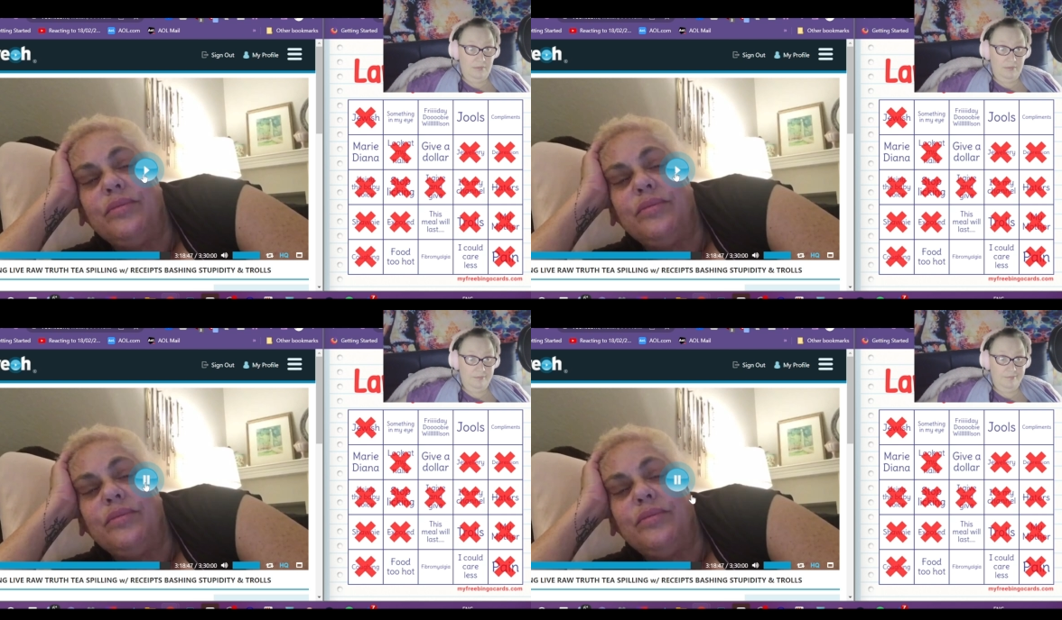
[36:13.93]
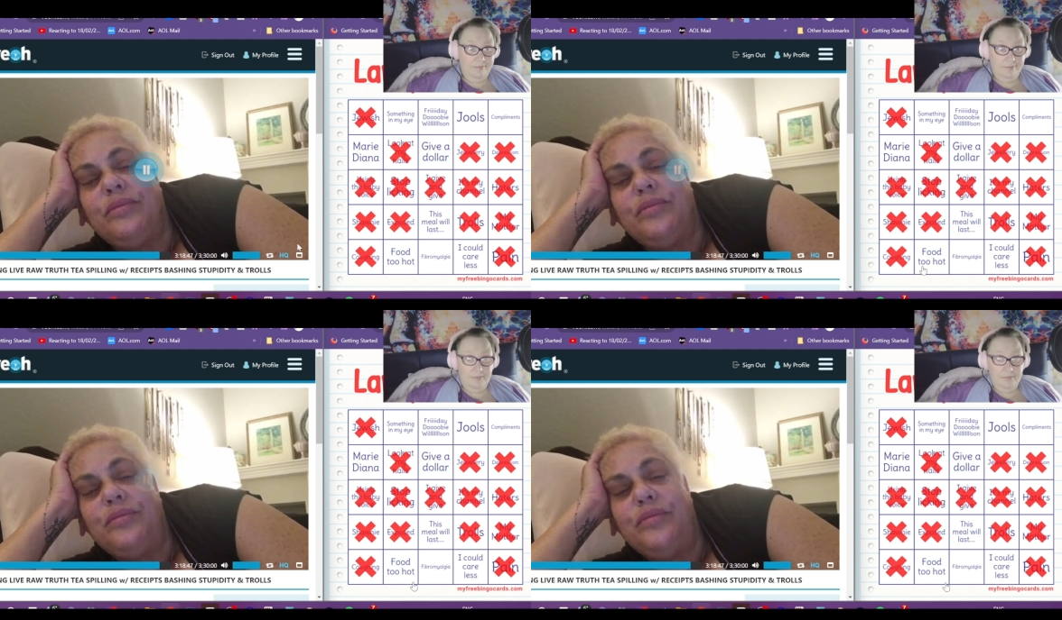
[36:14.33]

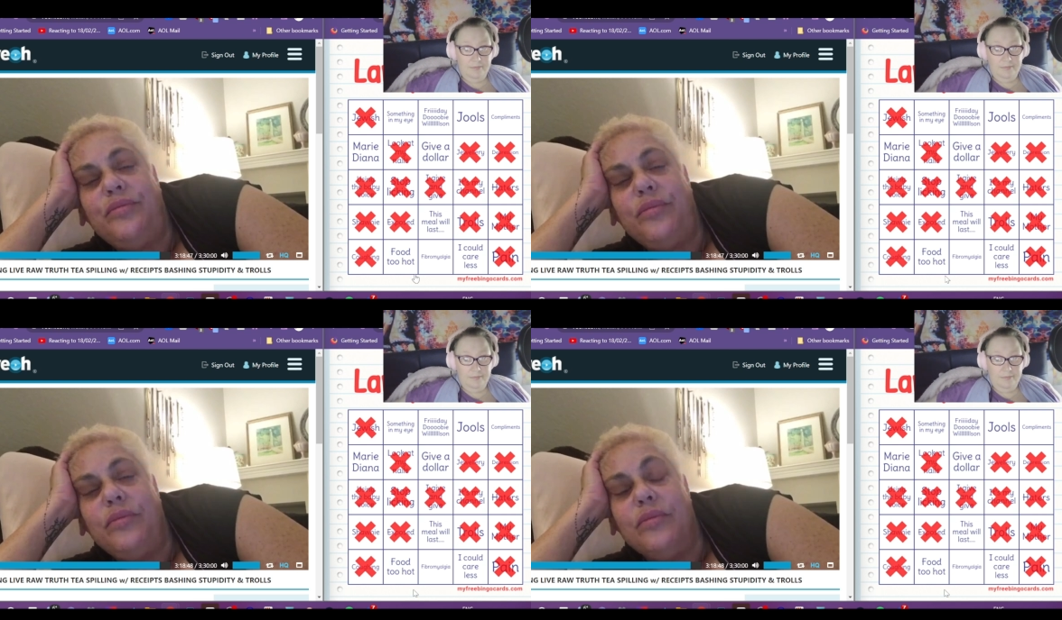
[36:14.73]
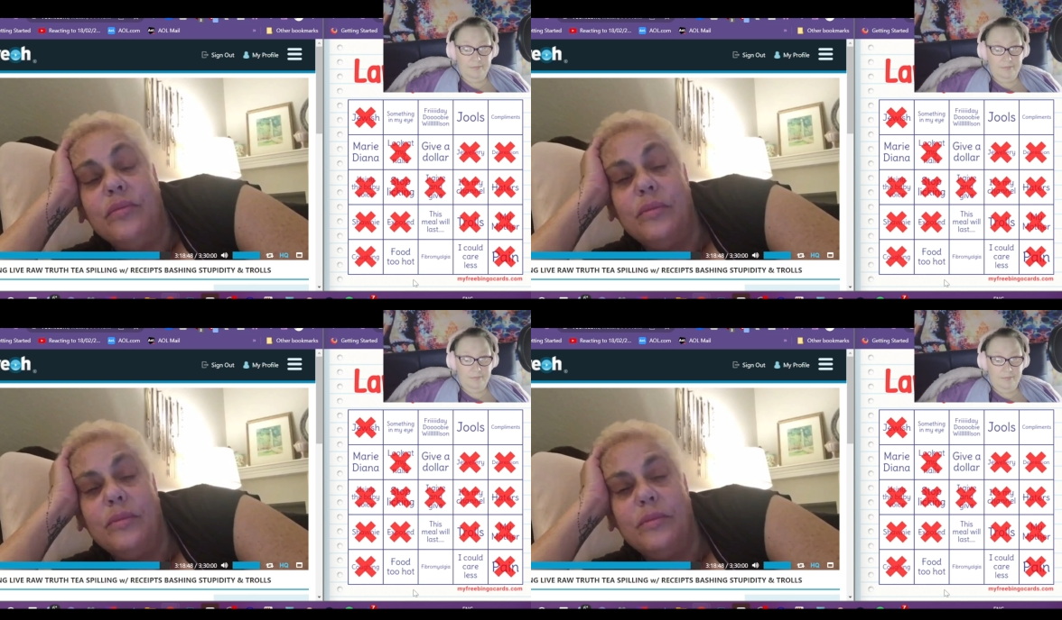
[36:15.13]

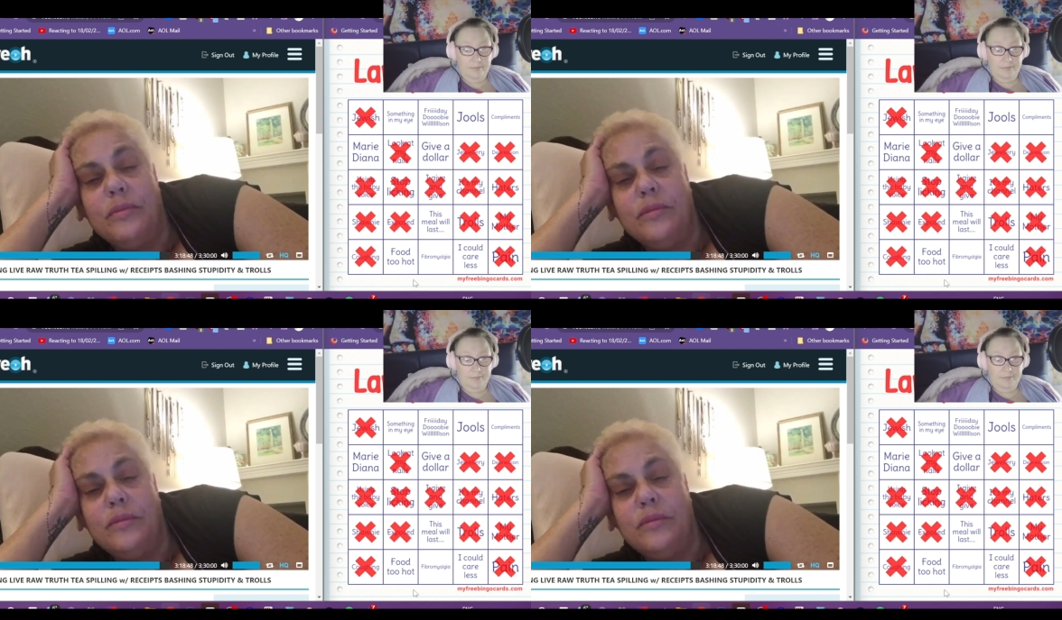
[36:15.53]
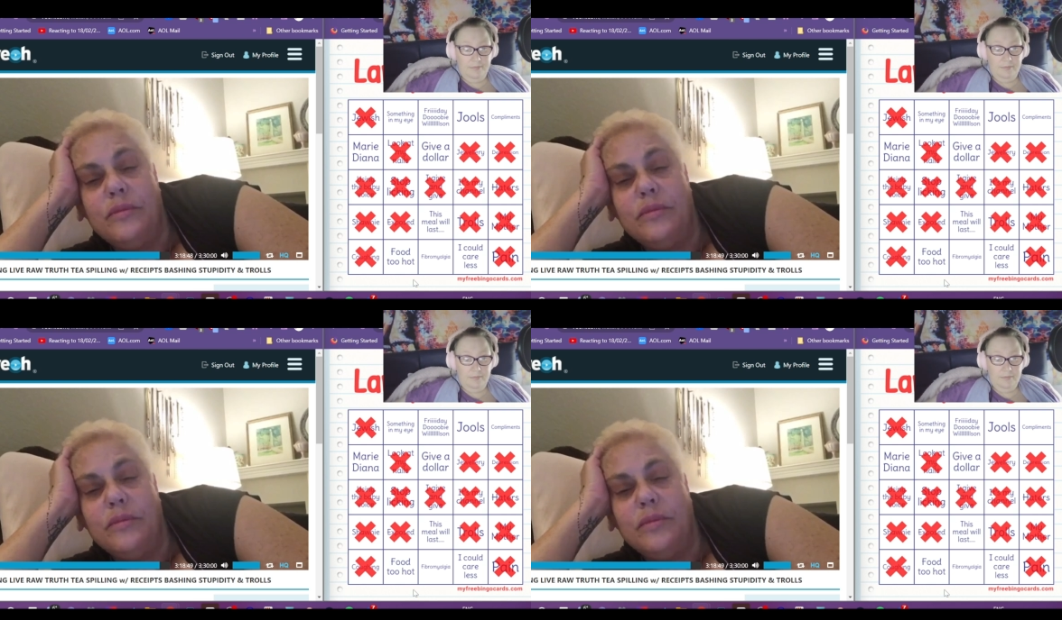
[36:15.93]

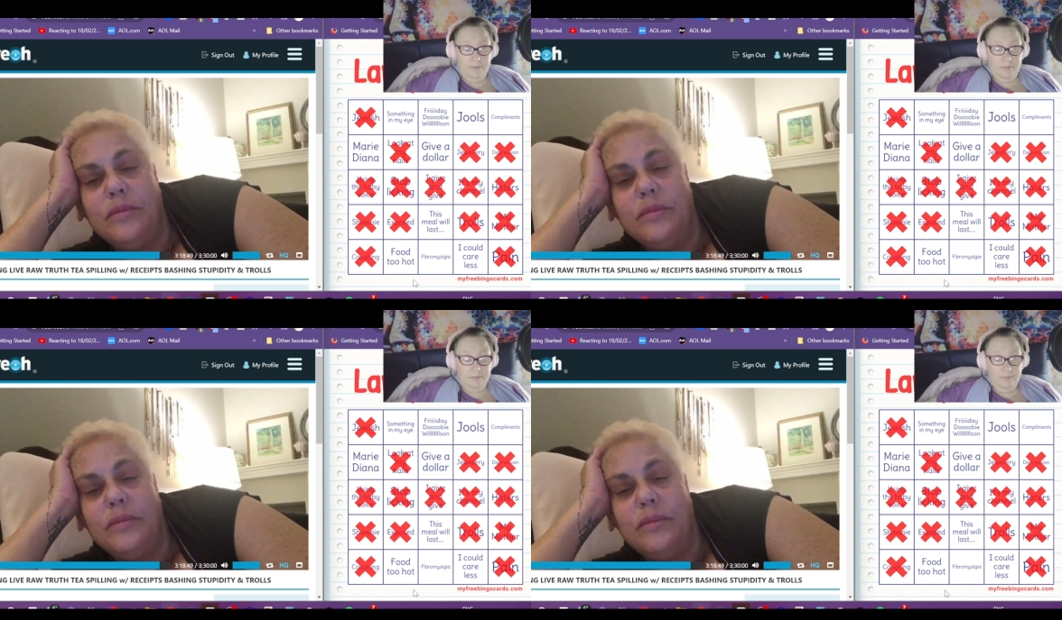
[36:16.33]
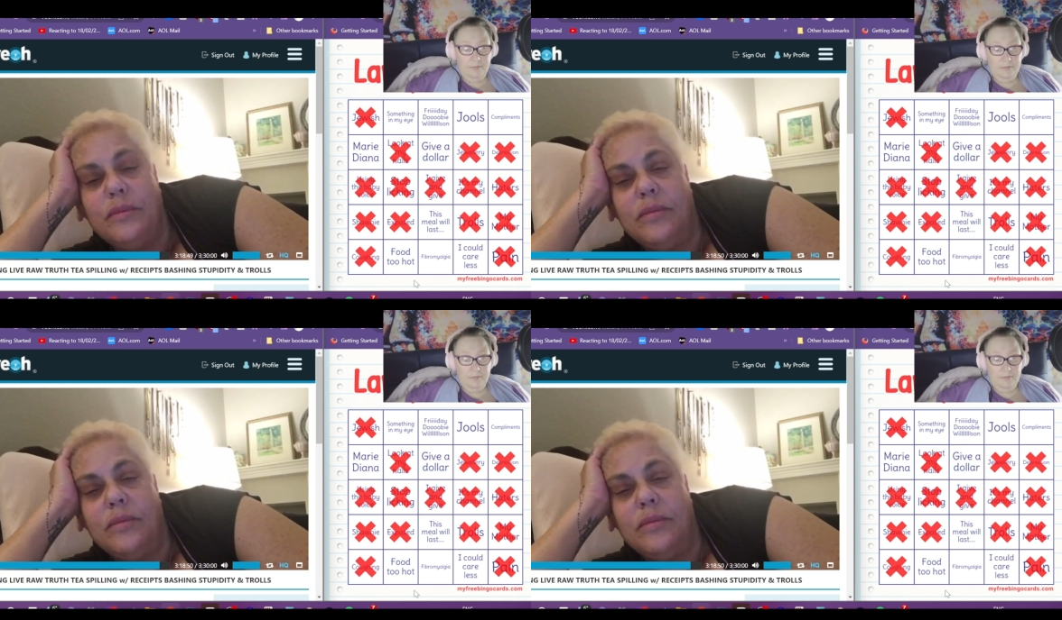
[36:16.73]

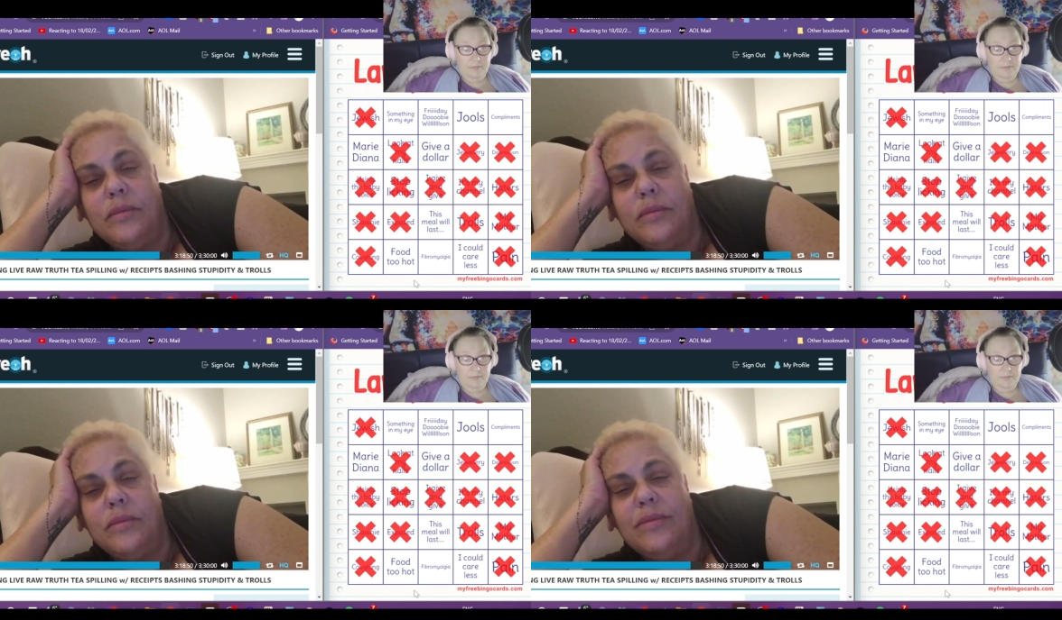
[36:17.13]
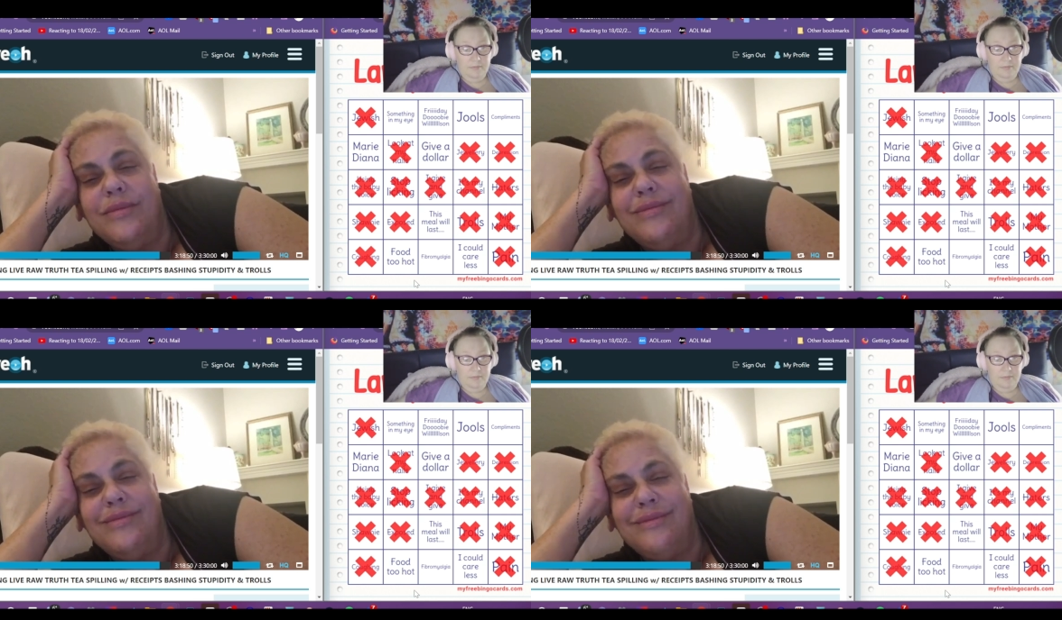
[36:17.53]

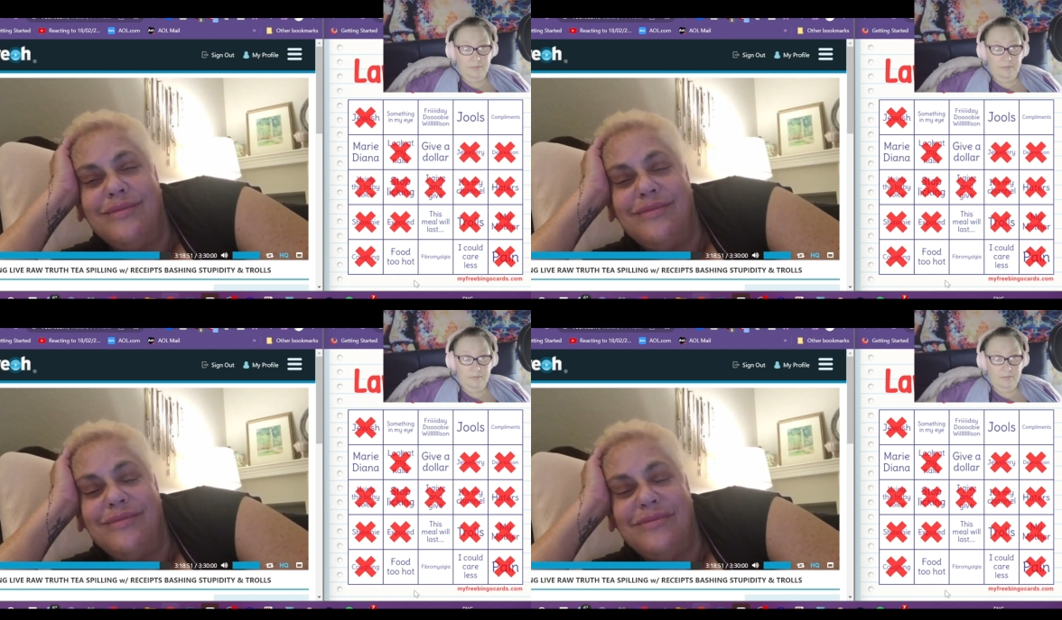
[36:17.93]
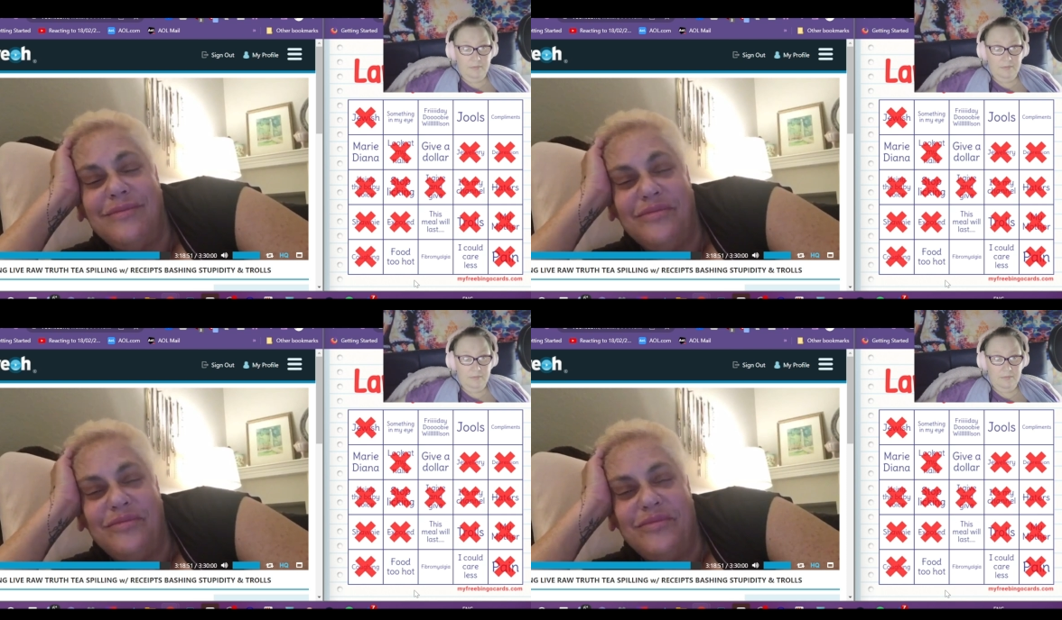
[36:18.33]

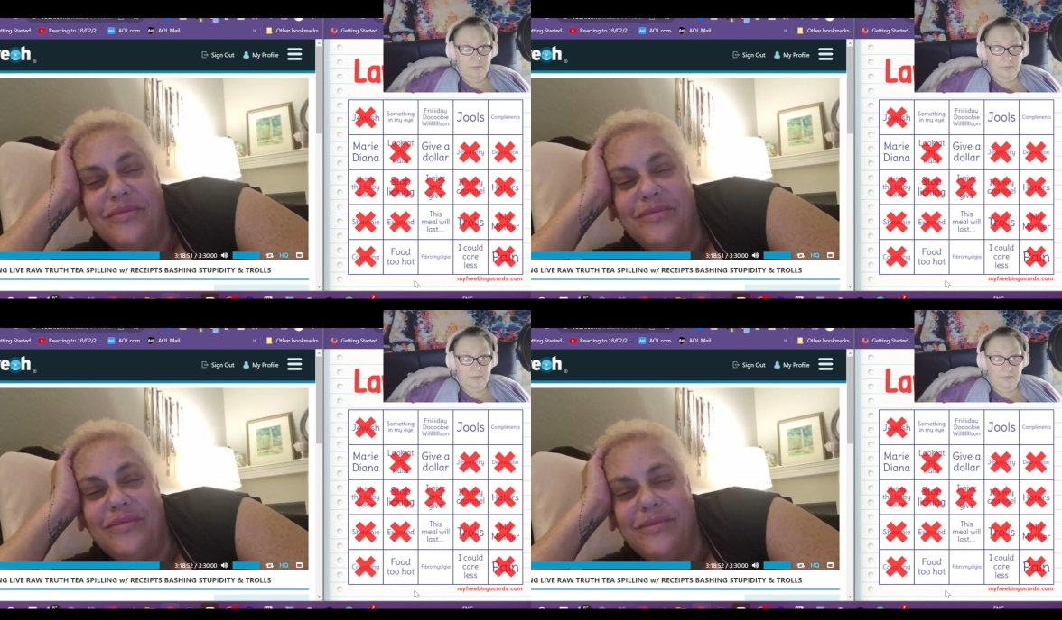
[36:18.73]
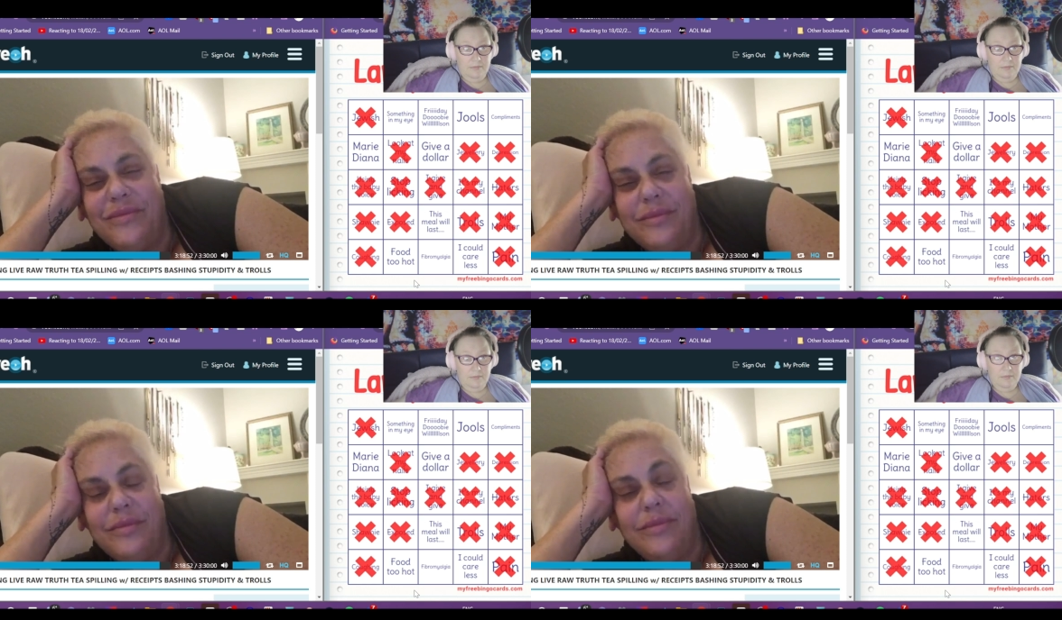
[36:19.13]

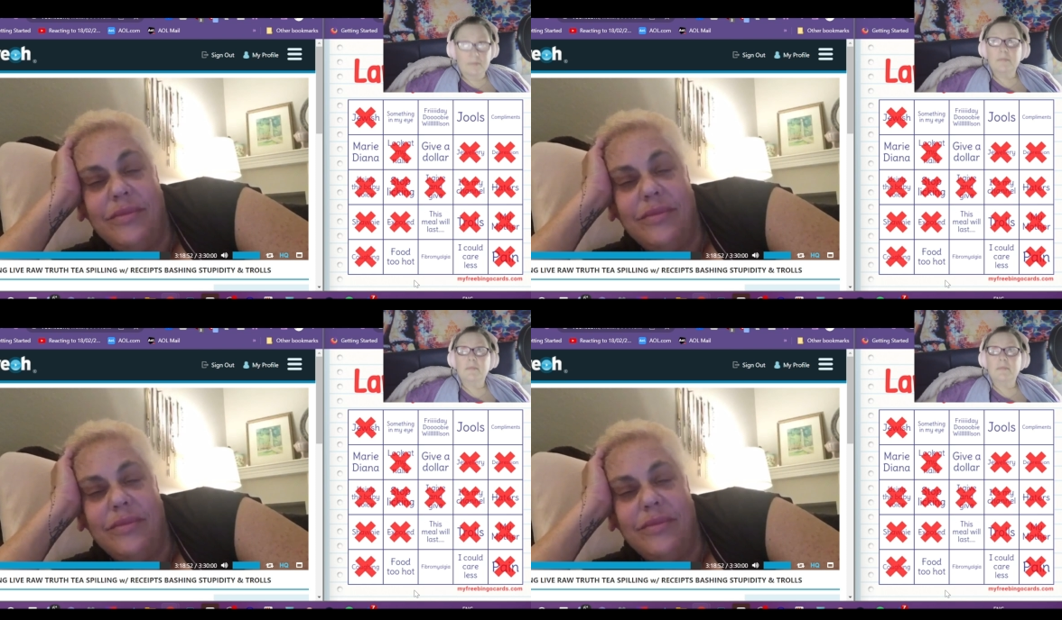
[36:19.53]
No one is speaking in this clip.